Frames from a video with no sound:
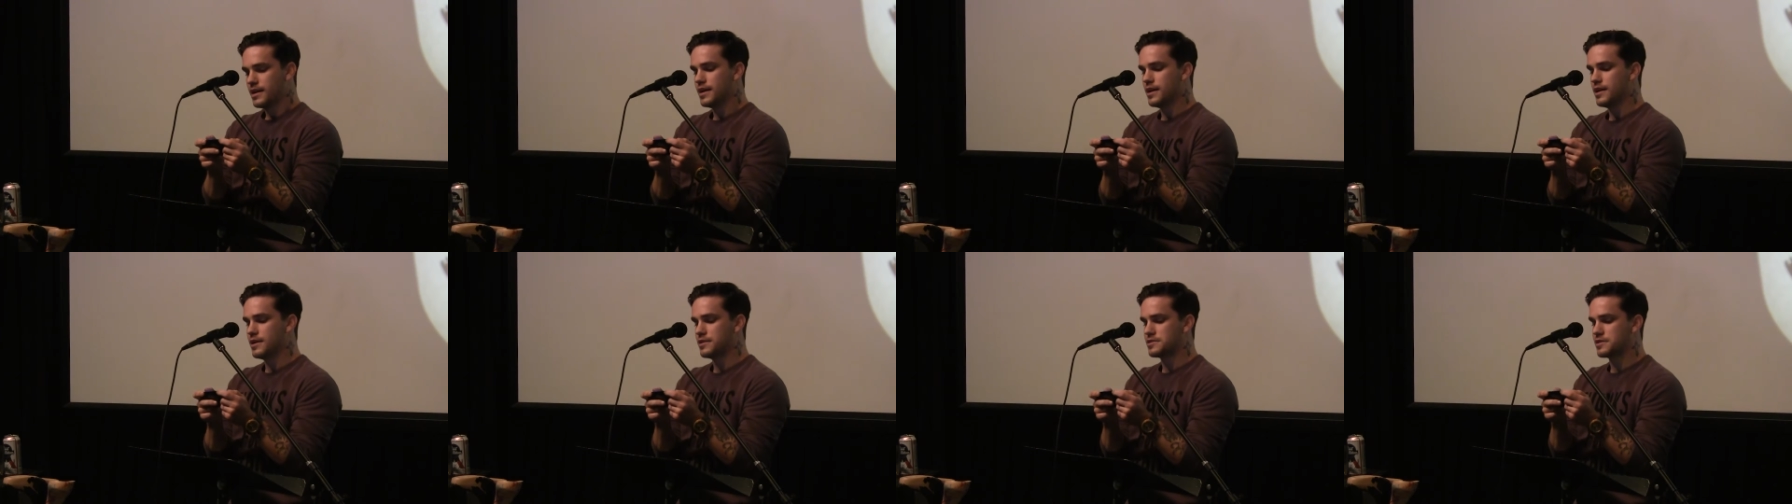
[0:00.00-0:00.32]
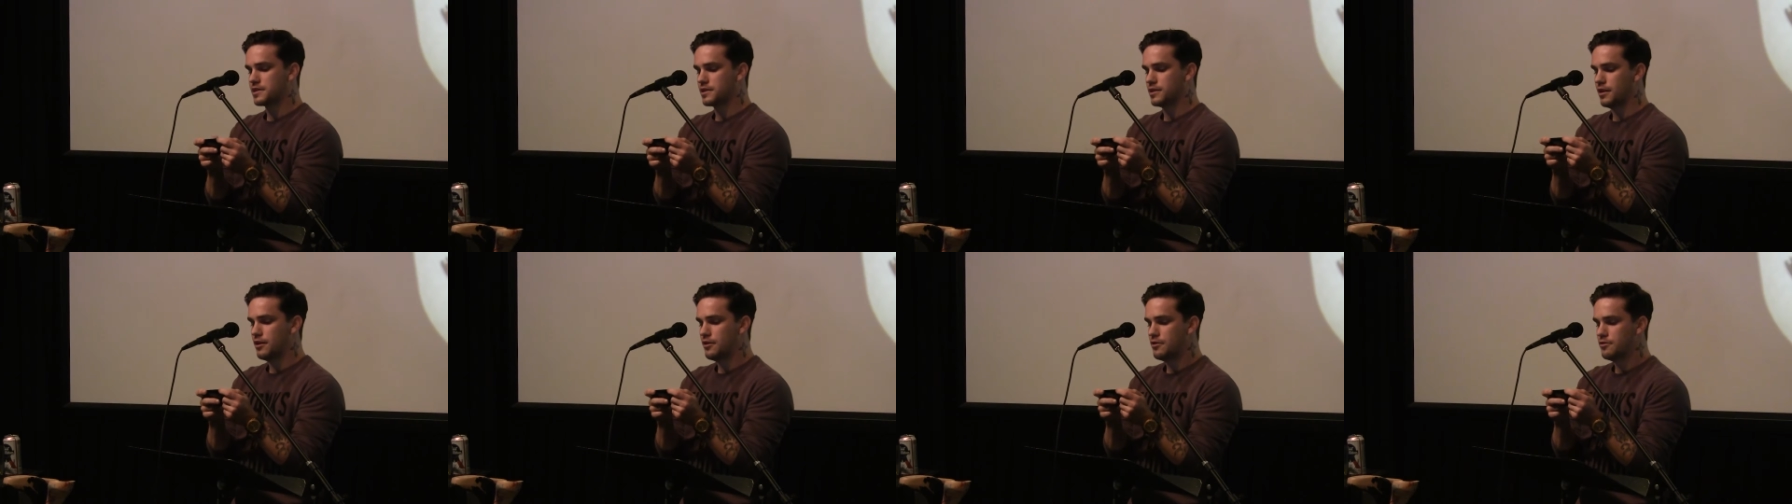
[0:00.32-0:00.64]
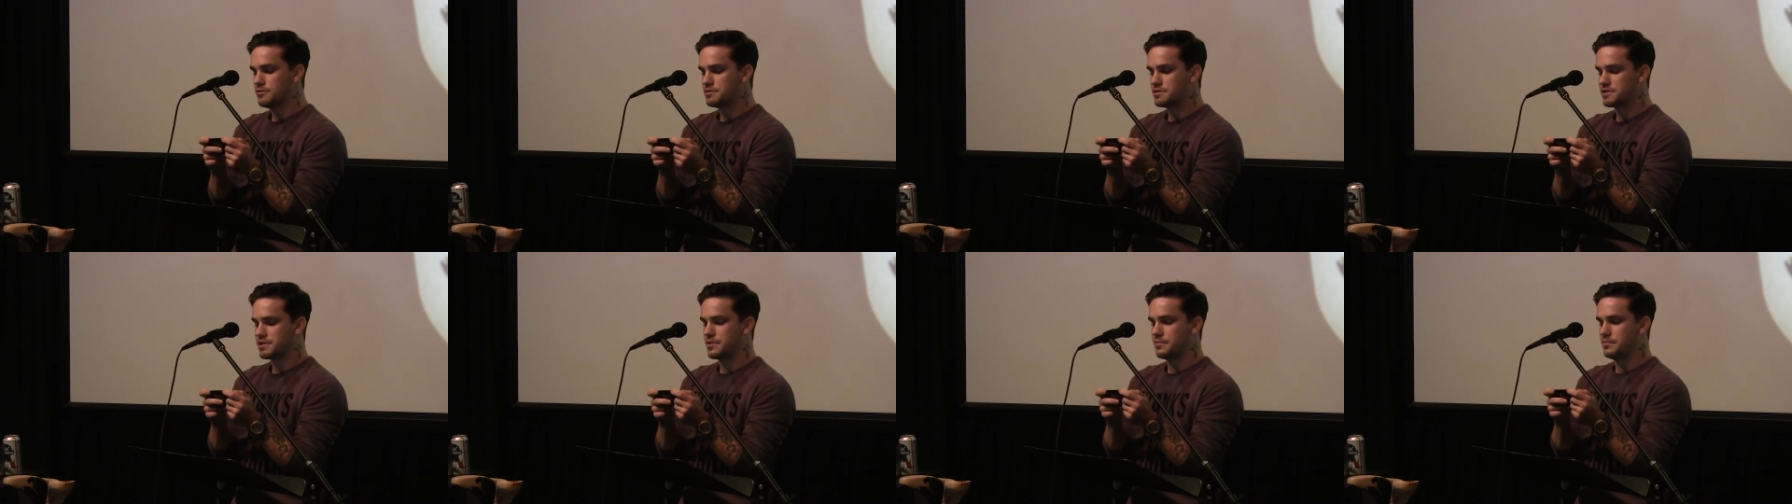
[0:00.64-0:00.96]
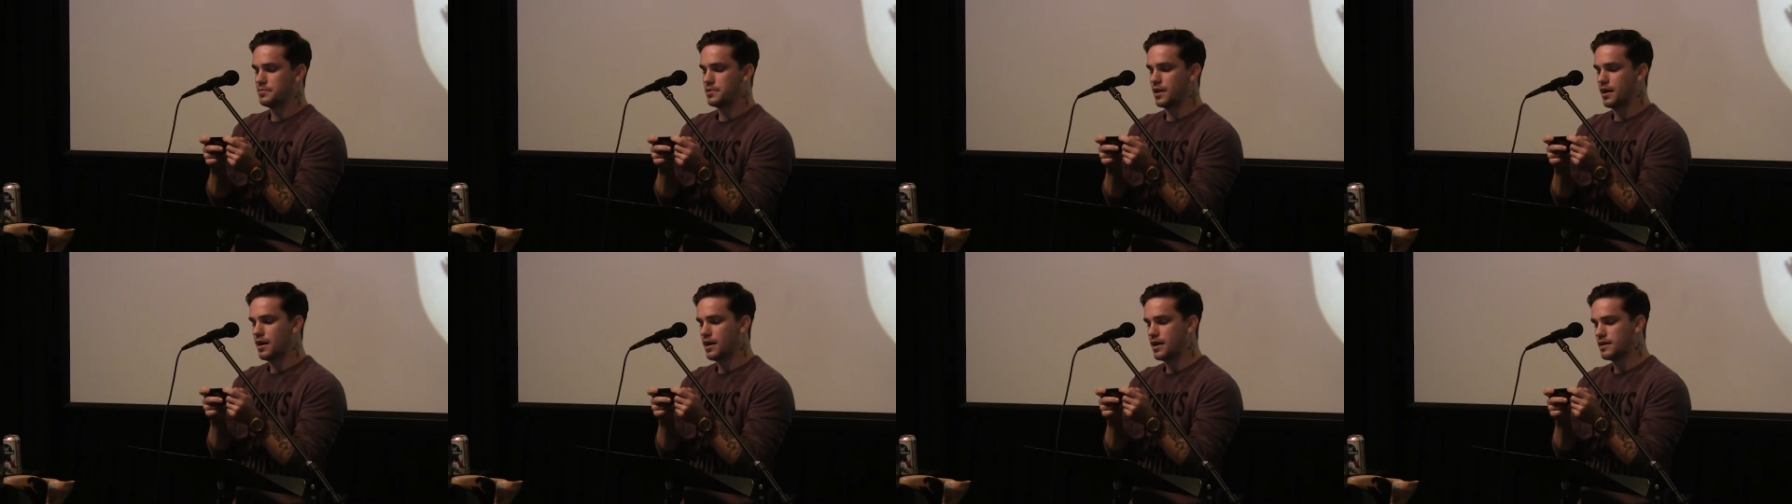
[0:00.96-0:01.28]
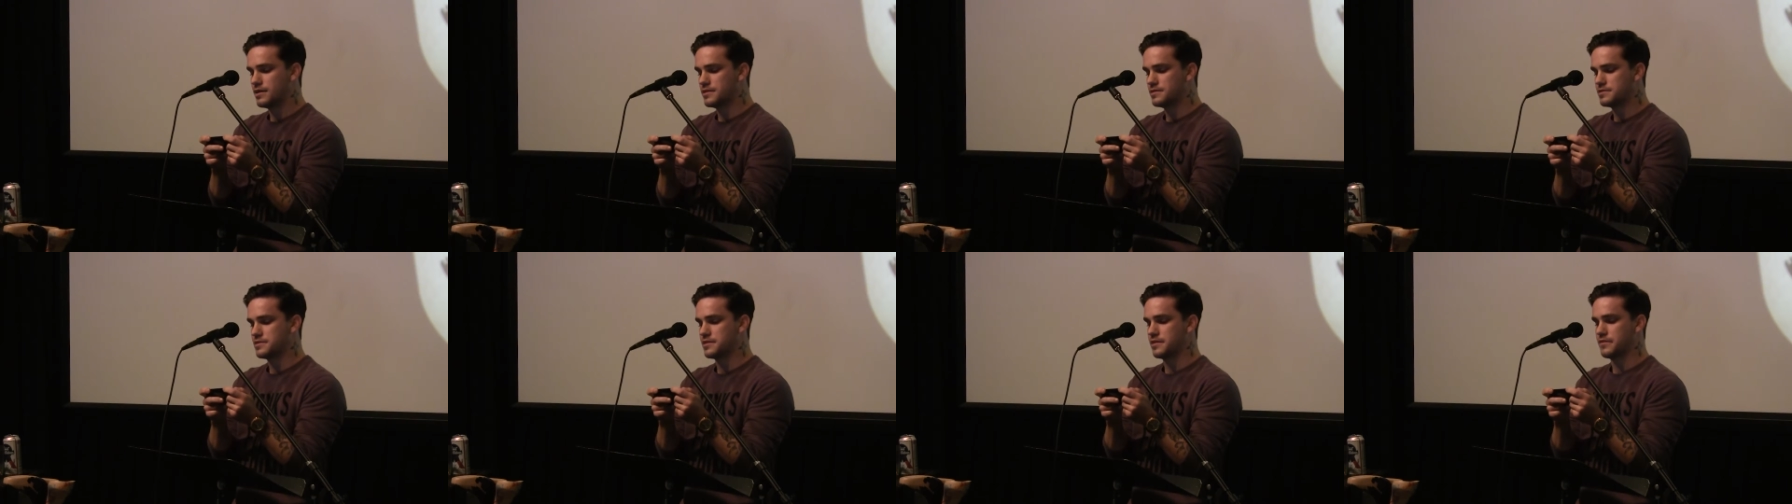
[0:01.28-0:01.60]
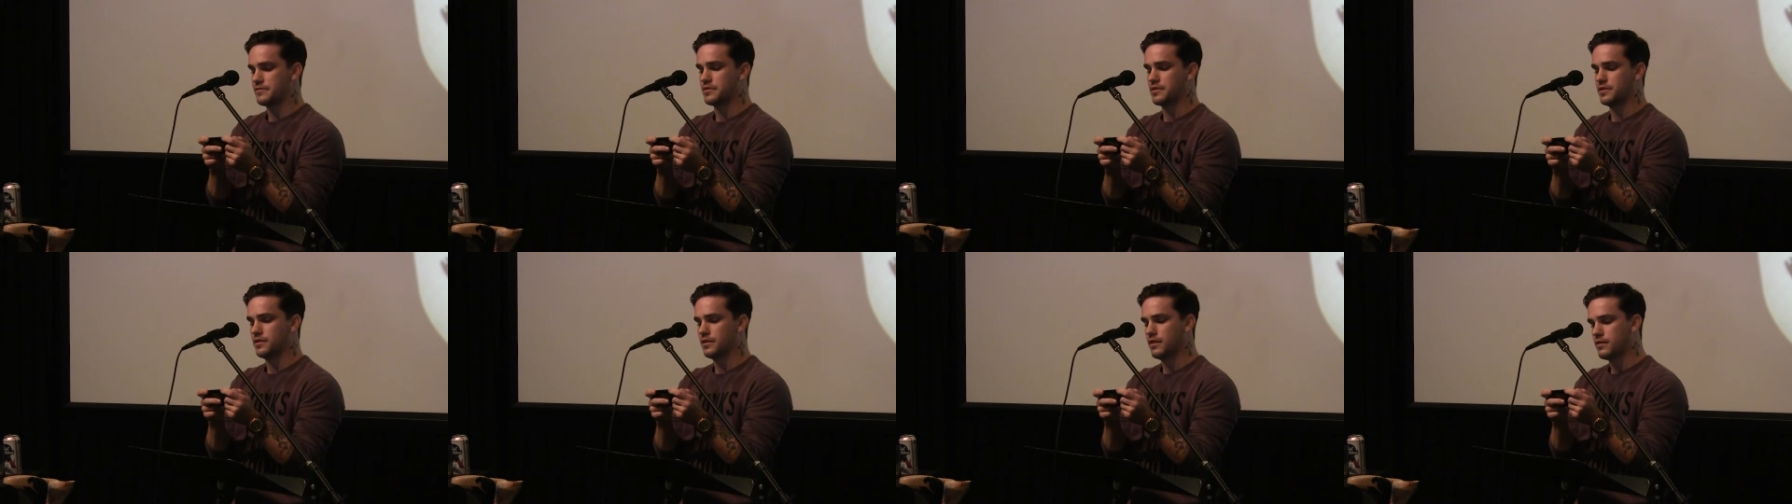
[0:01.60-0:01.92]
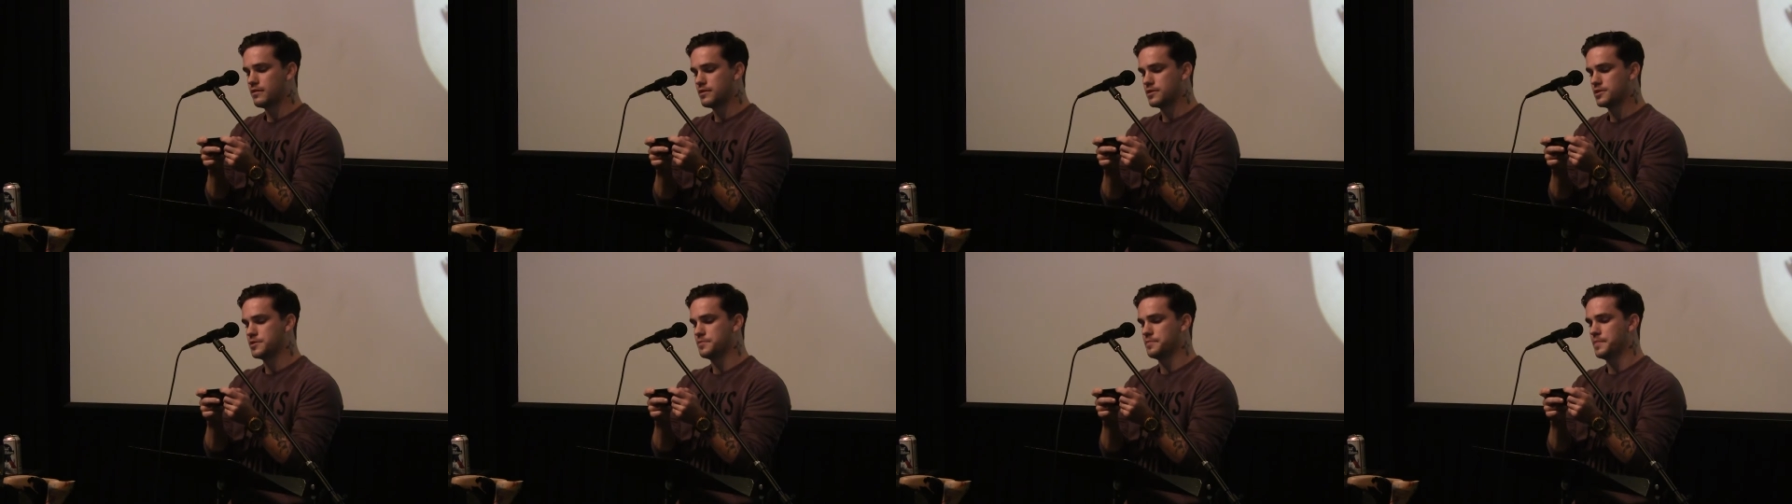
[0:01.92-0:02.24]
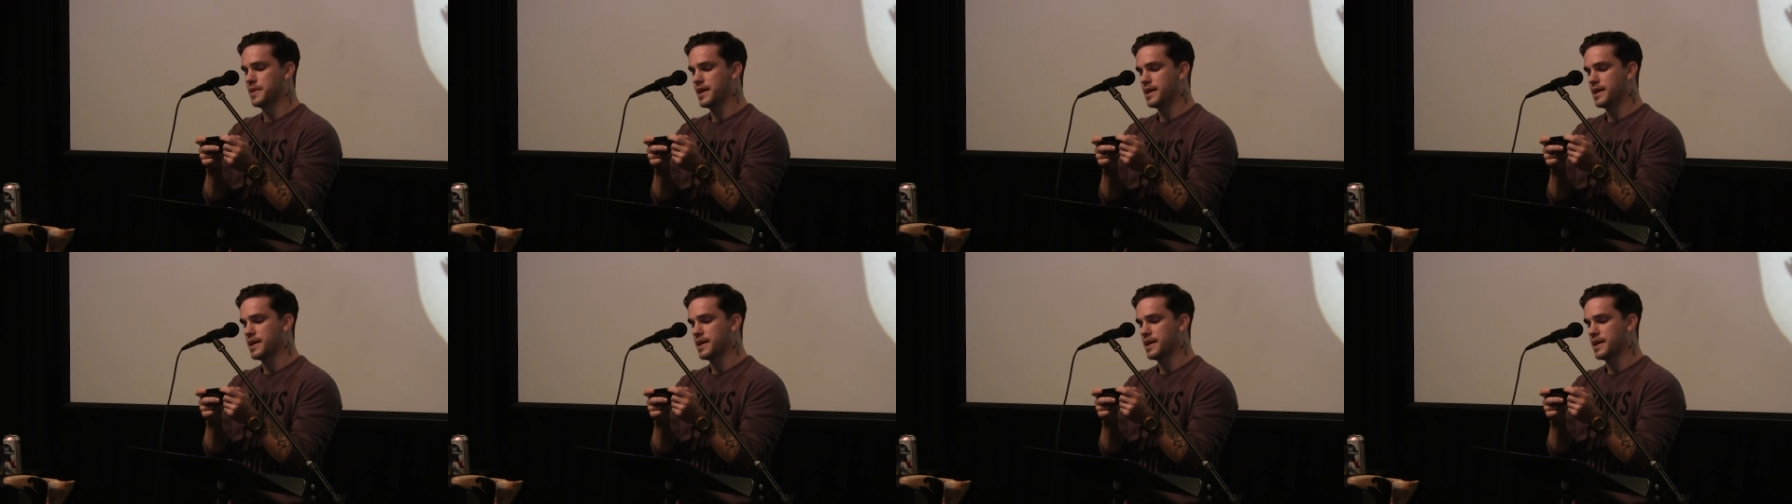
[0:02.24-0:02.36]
he has closed the blinds of the large